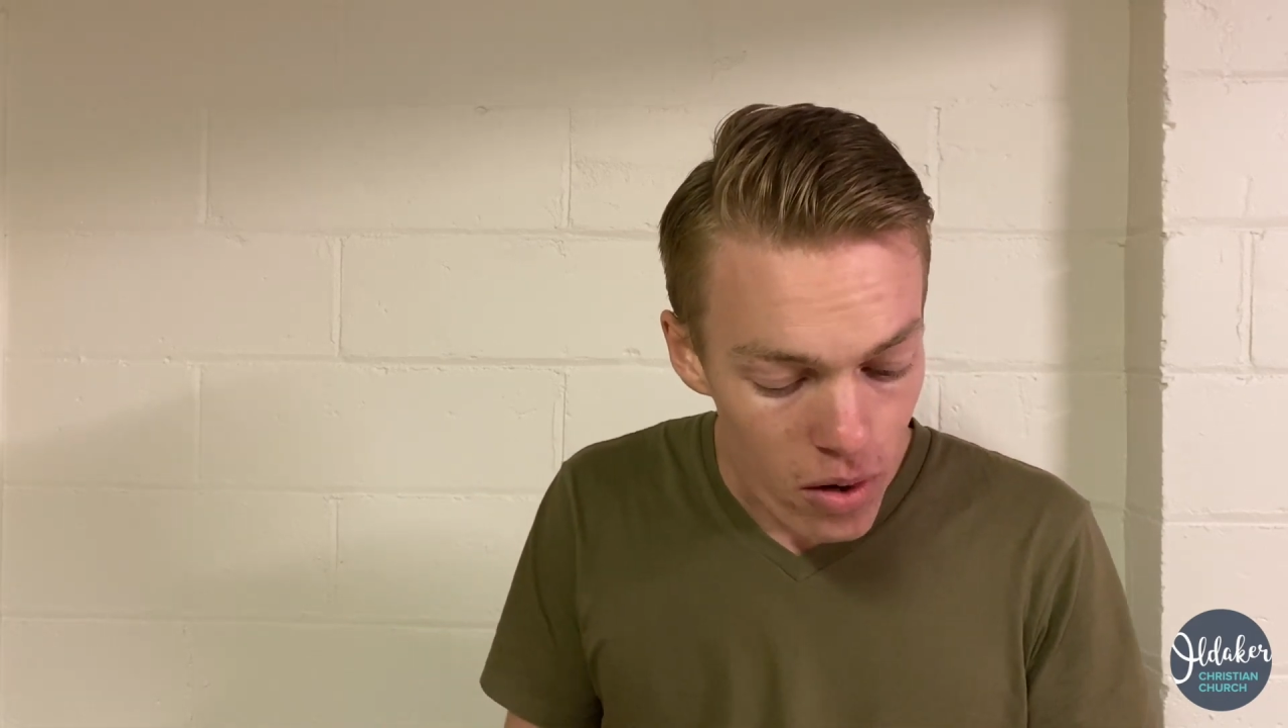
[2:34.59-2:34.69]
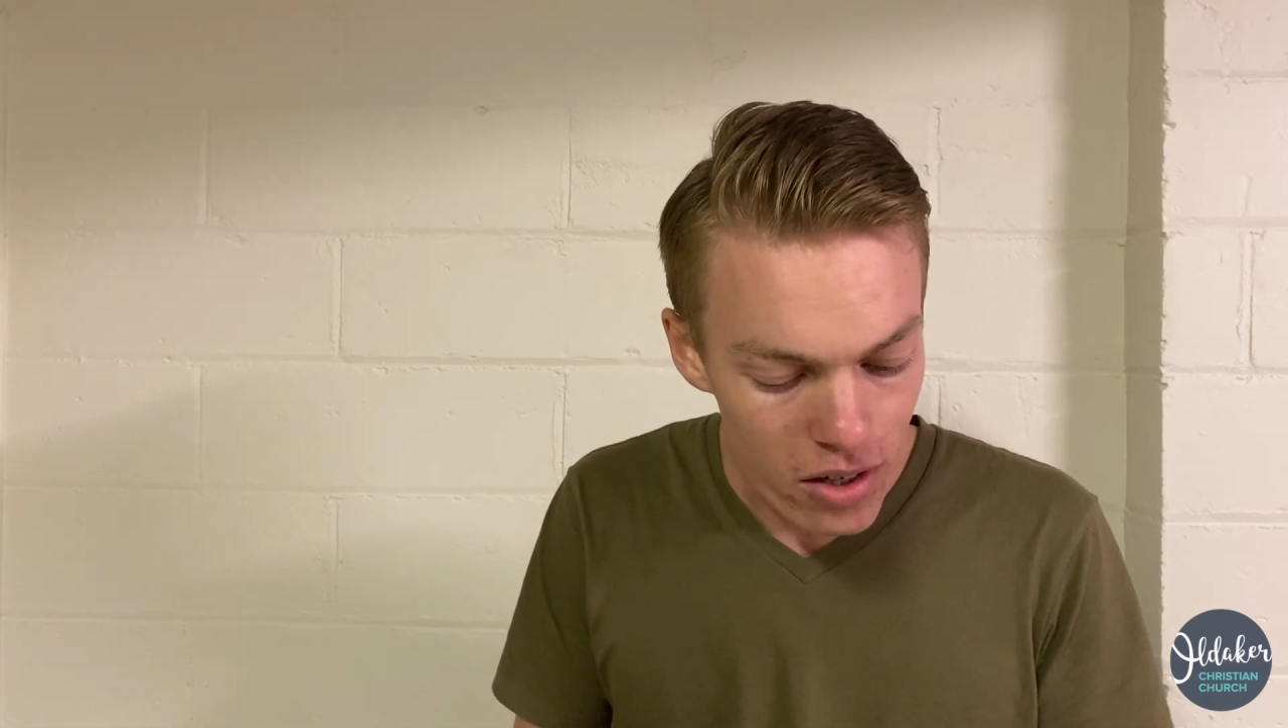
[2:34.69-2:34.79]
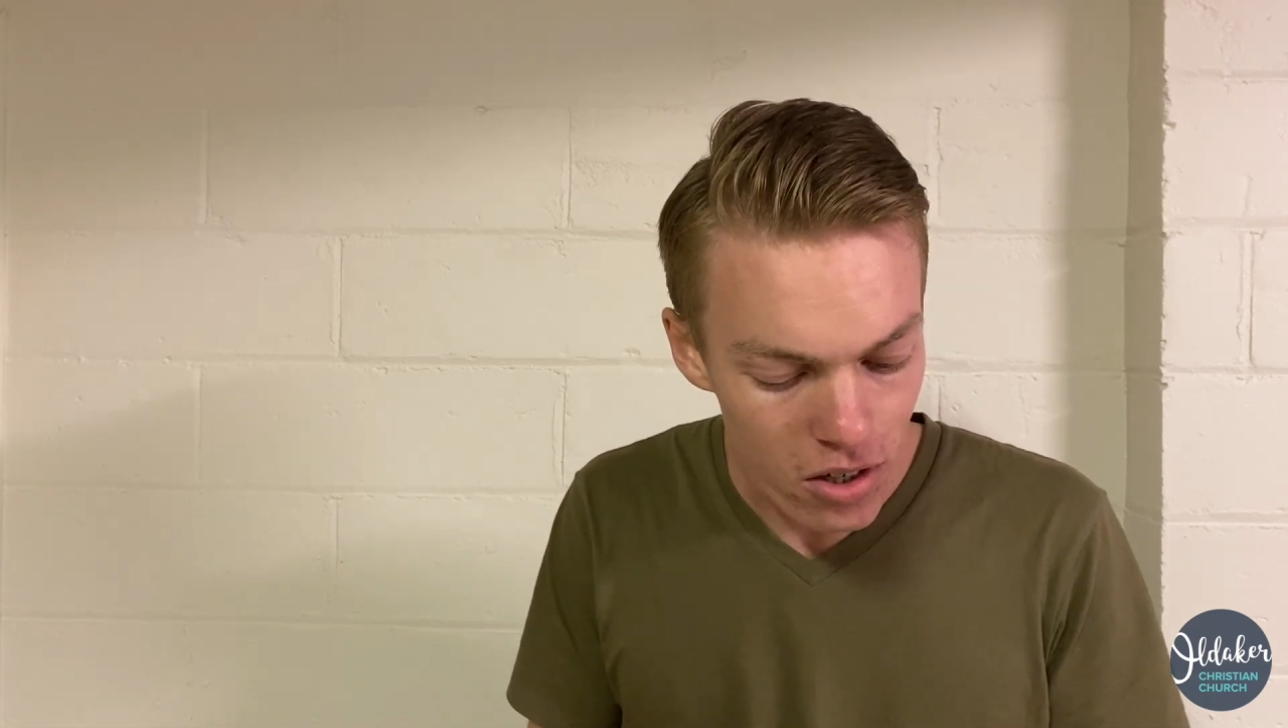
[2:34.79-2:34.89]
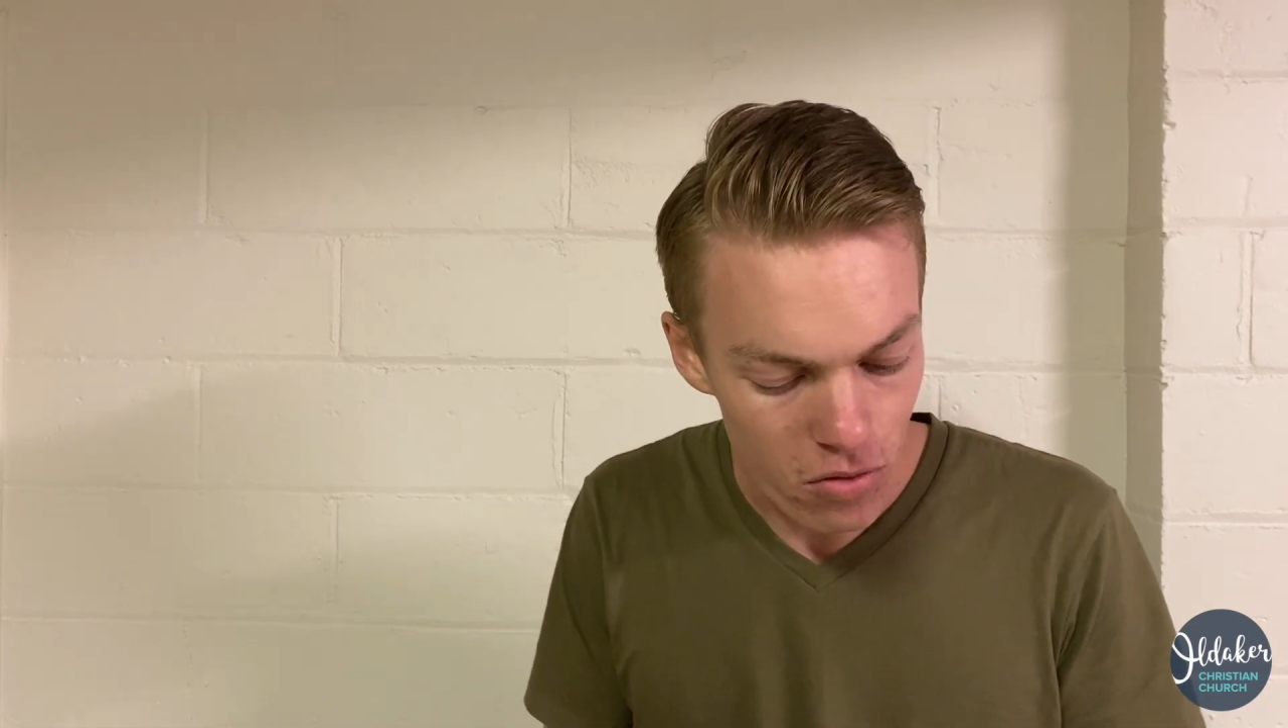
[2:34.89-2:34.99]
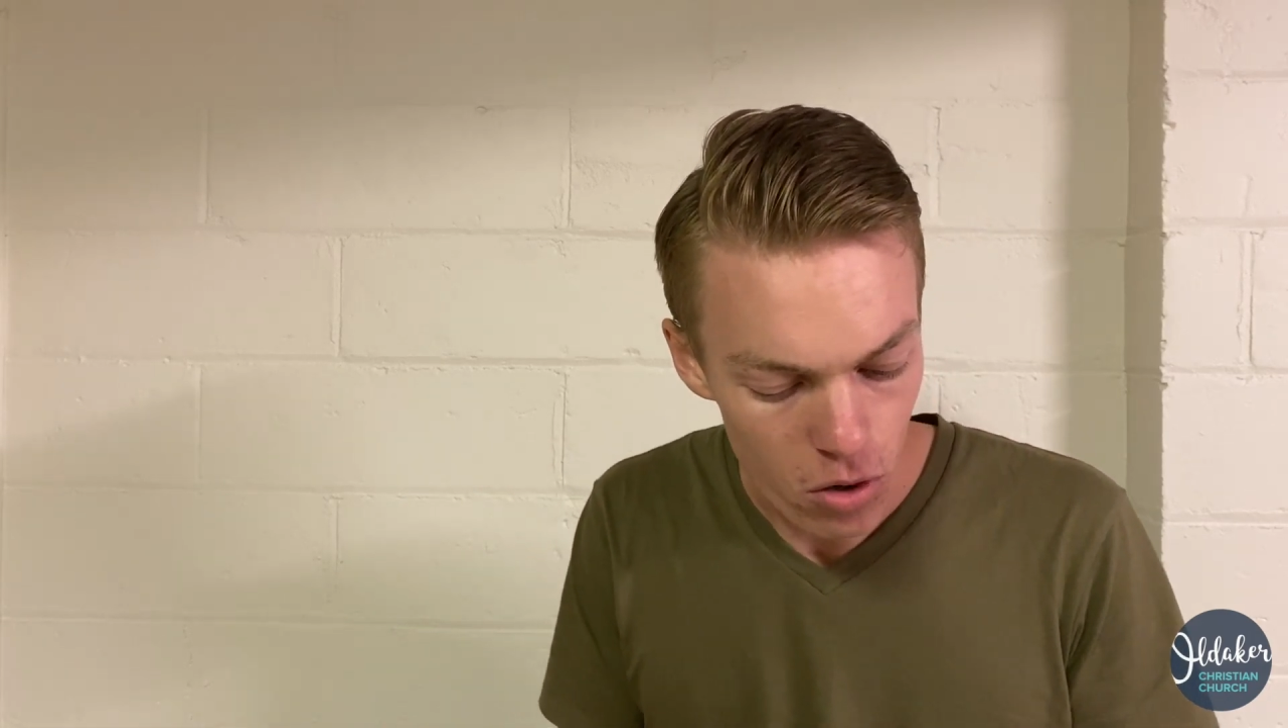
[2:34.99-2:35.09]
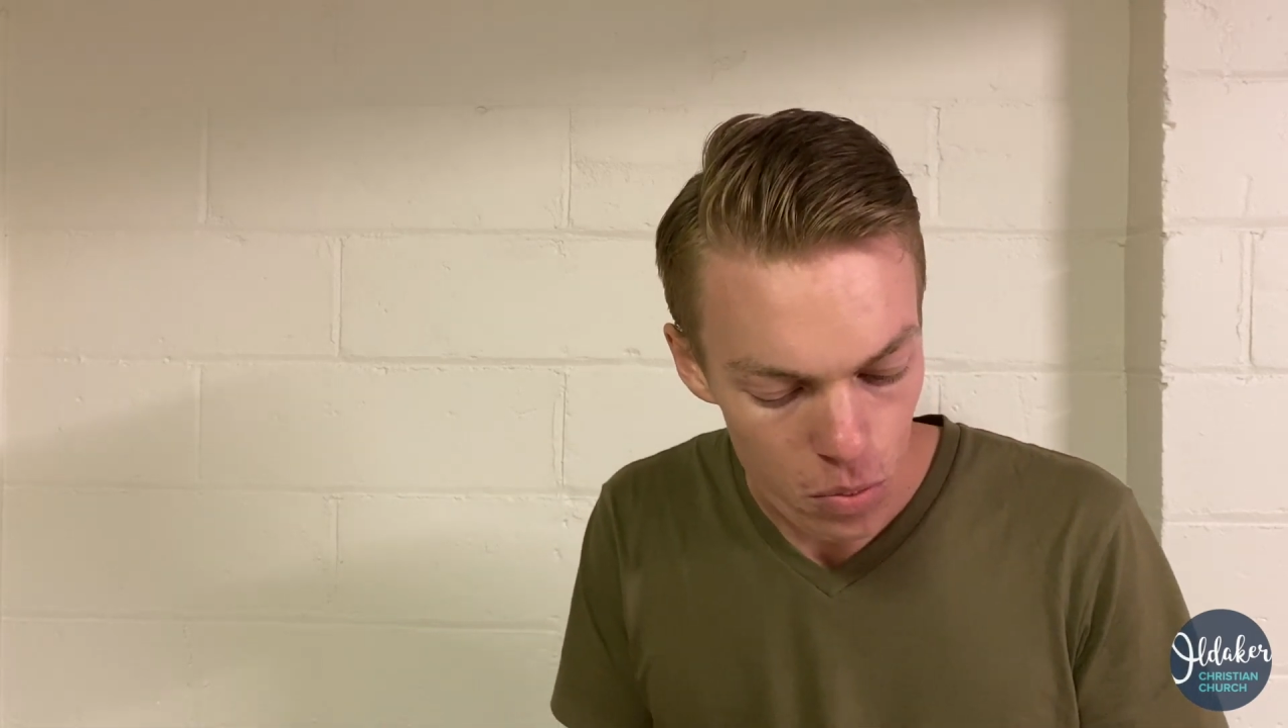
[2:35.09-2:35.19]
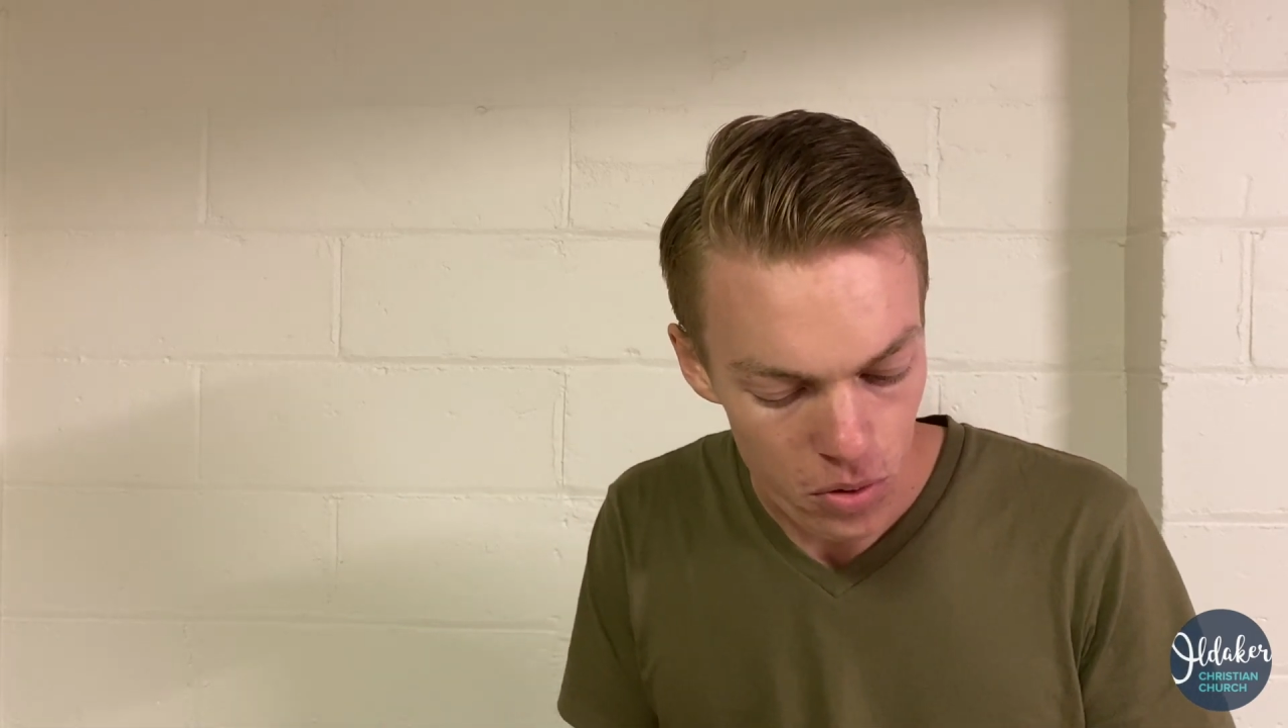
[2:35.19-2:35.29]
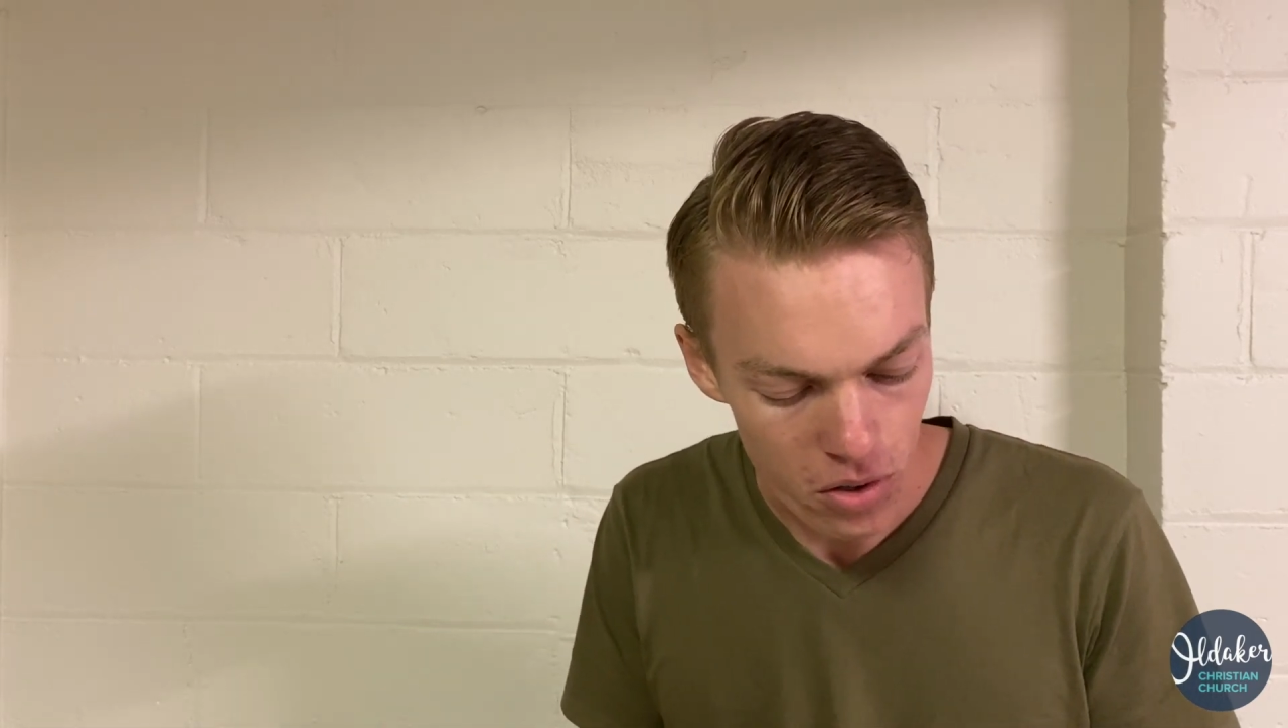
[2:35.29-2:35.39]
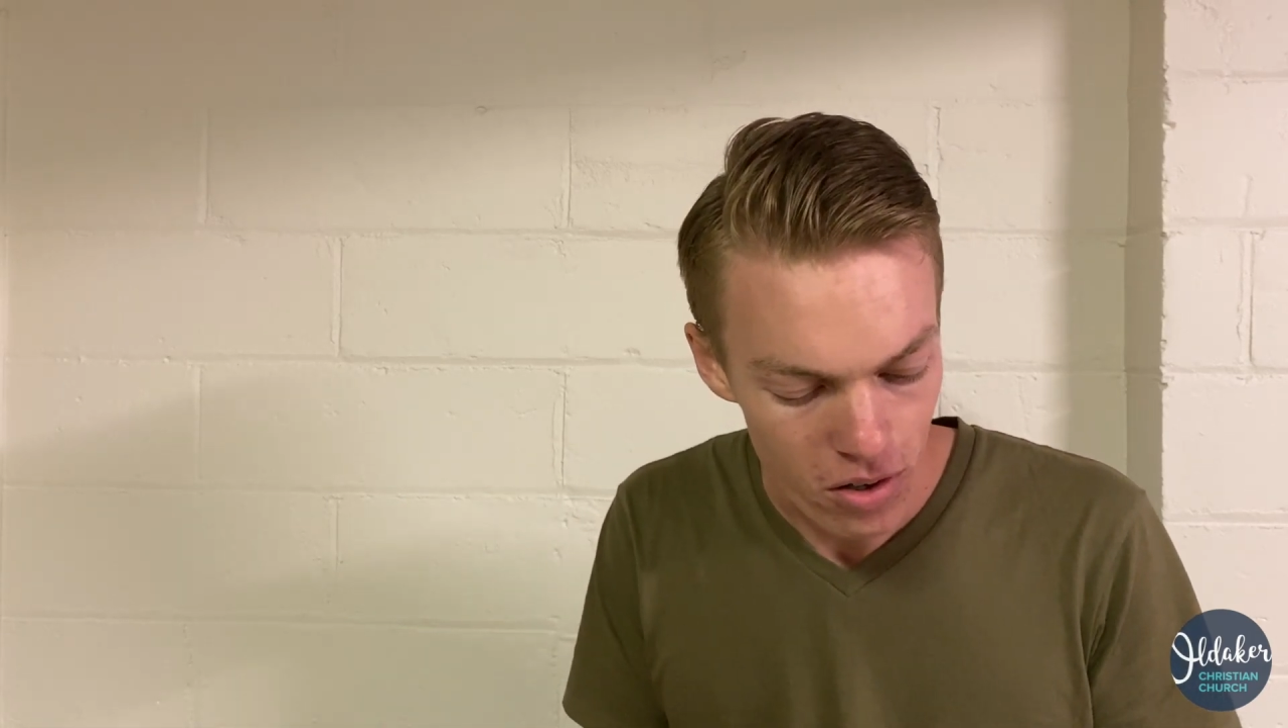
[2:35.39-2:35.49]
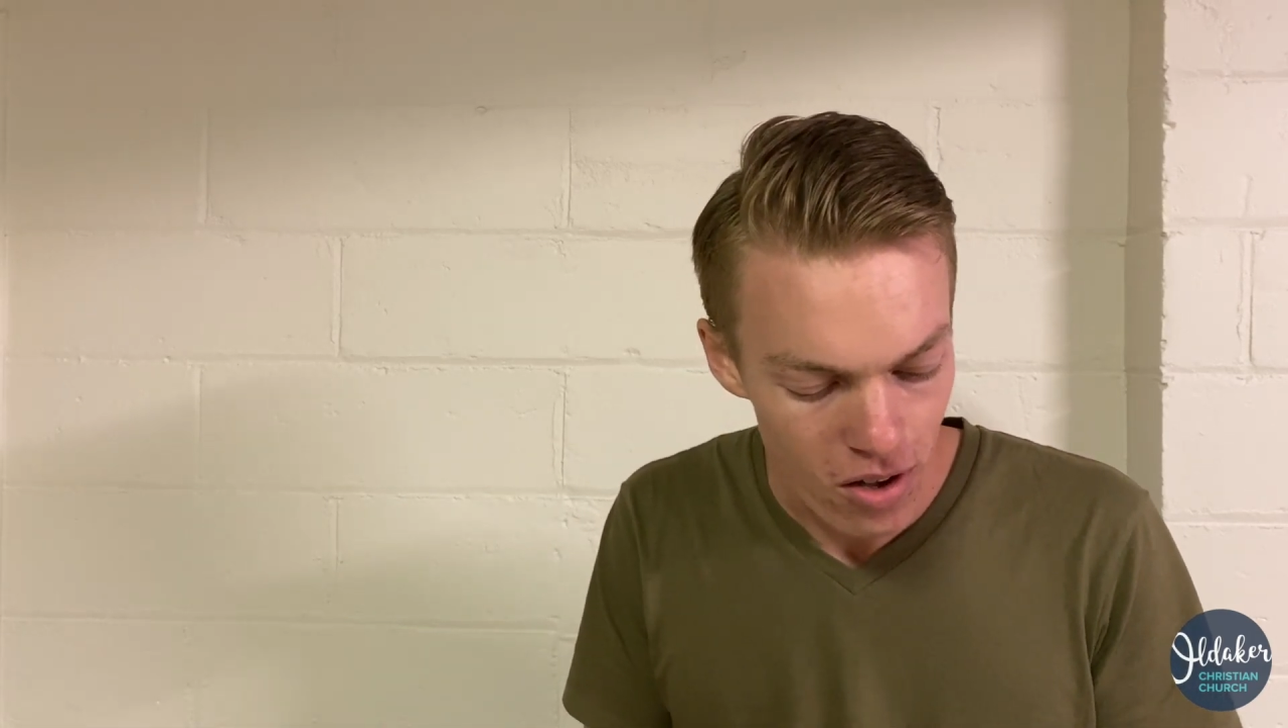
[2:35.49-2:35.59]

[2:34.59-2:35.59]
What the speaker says: can rob you